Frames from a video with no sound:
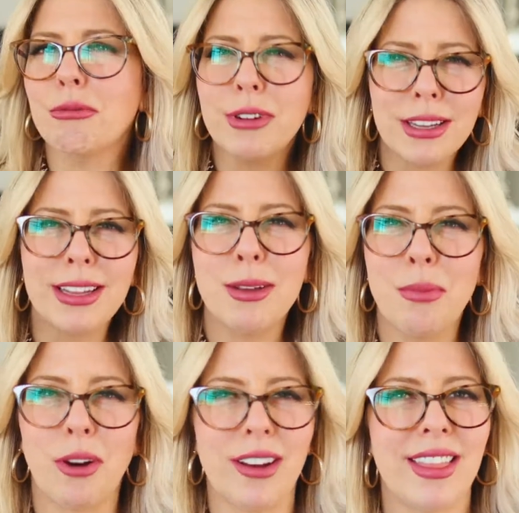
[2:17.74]
really
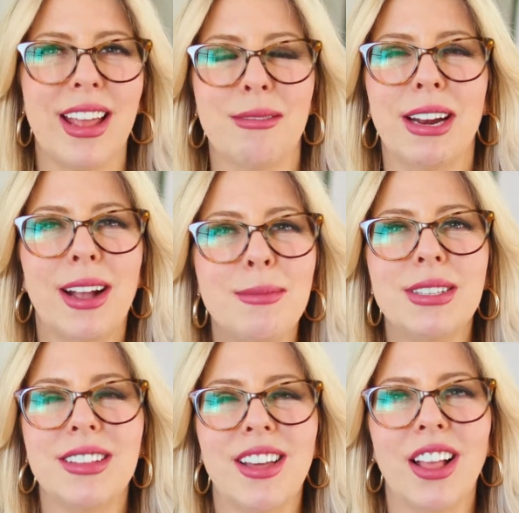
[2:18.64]
important thing when it
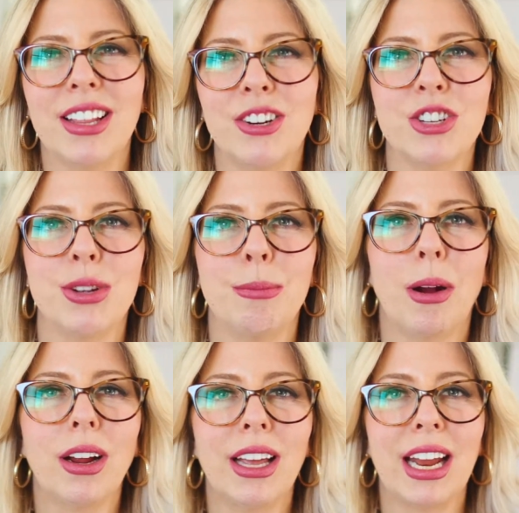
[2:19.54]
comes to thought leadership
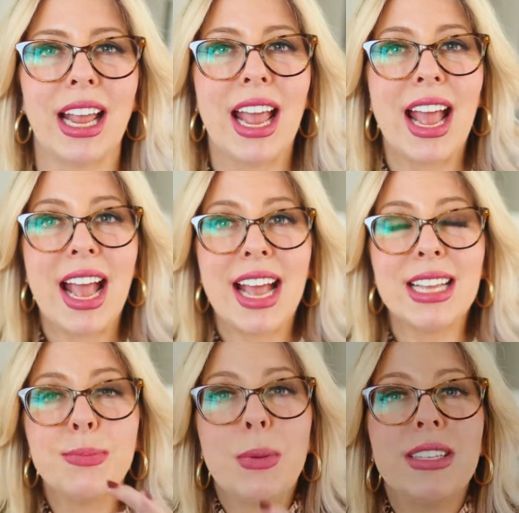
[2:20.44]
marketing
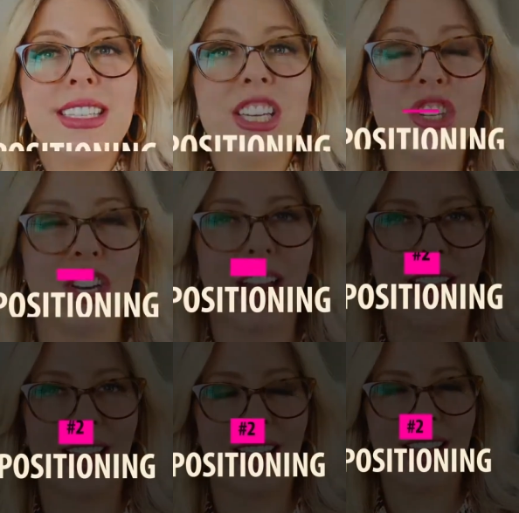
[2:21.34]
is
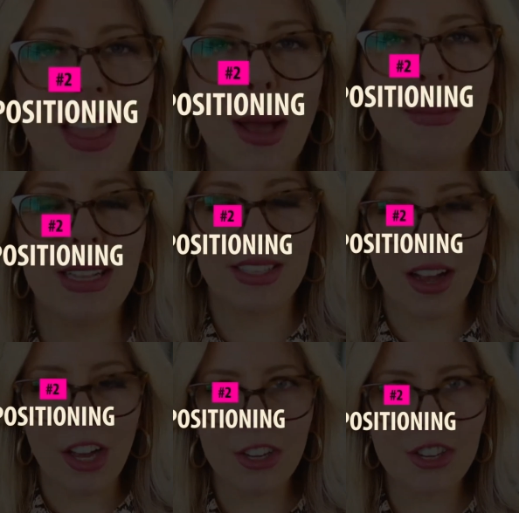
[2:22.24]
positioning. And that means
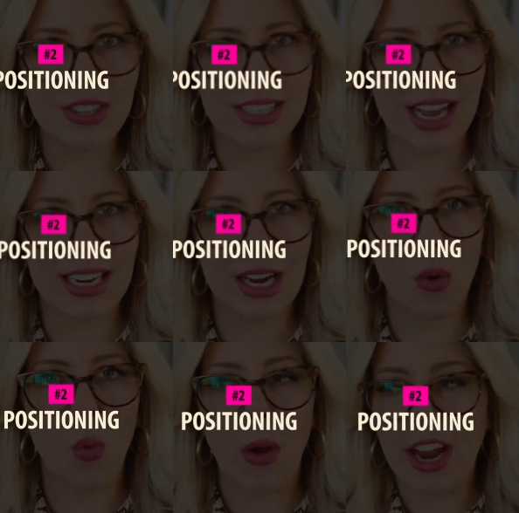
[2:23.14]

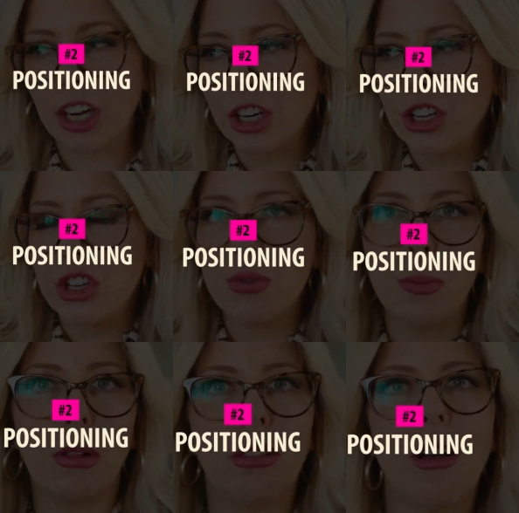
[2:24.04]
understanding where you
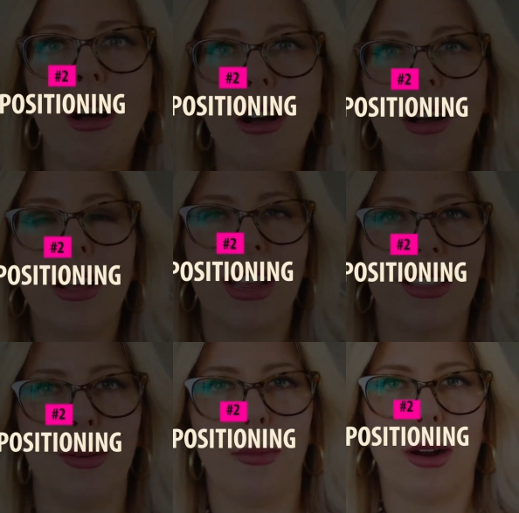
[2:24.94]
belong in the